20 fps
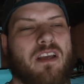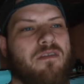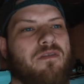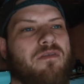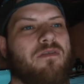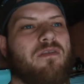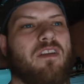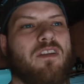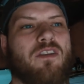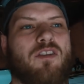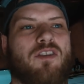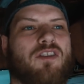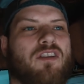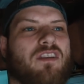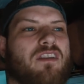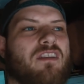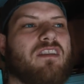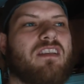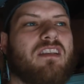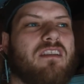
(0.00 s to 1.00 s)
If
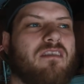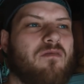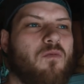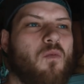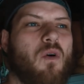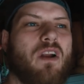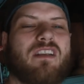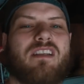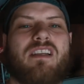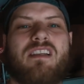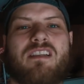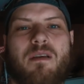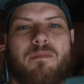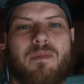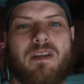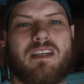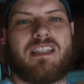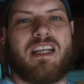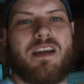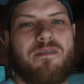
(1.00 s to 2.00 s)
you want to see
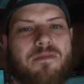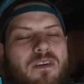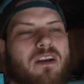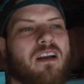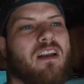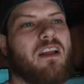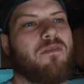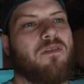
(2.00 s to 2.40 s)
something different,